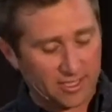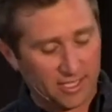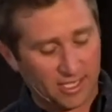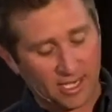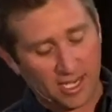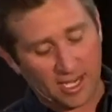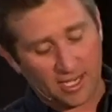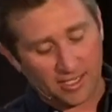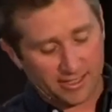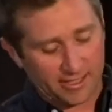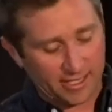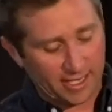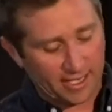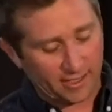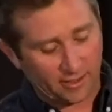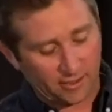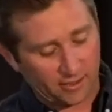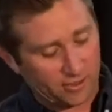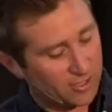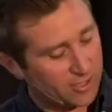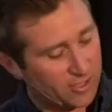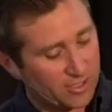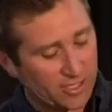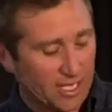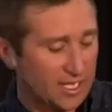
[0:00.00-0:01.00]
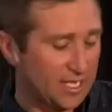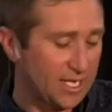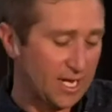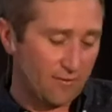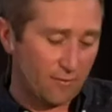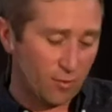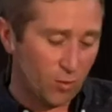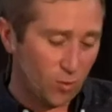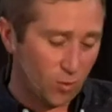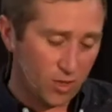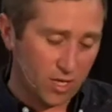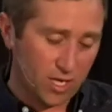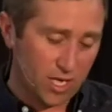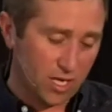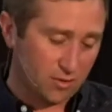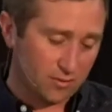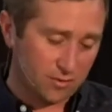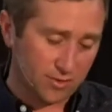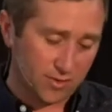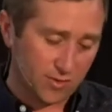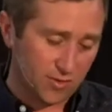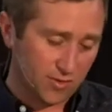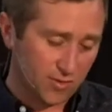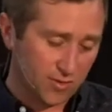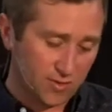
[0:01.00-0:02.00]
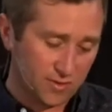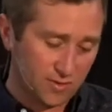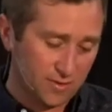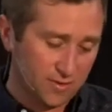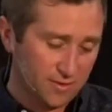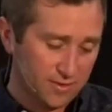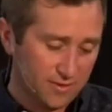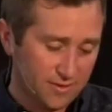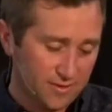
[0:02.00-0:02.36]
to God's anger just like everyone else.